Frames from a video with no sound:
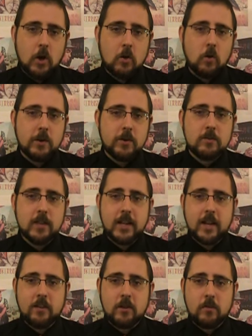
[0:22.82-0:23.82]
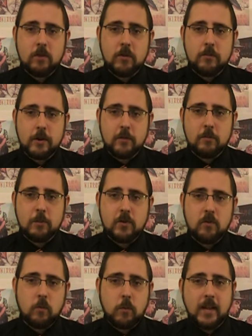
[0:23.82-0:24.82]
Korealink is a joint venture
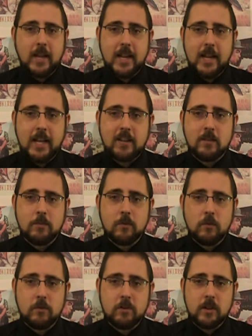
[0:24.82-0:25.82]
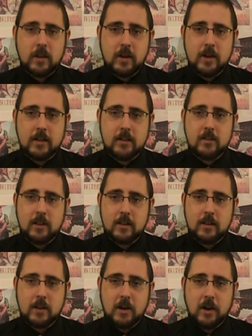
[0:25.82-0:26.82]
between Egypt's Orascom
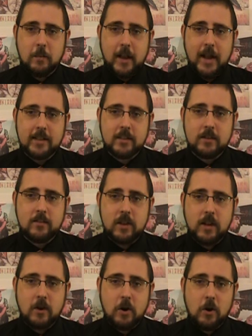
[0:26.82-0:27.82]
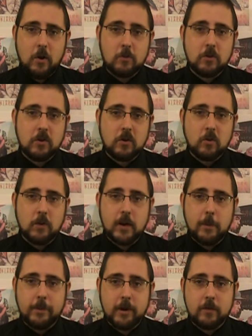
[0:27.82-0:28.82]
Telecom and the state-owned
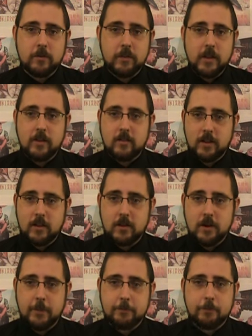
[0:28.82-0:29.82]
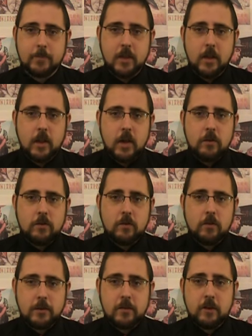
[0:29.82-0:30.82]
Korea Post and Telecom.
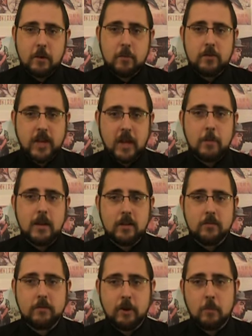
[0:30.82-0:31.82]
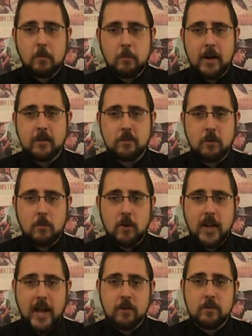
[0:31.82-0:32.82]
So these numbers can be confirmed by
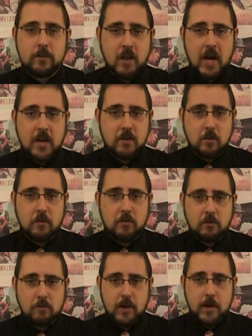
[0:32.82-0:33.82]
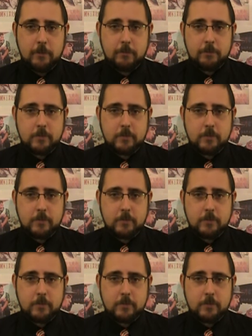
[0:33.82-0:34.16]
someone outside North Korea.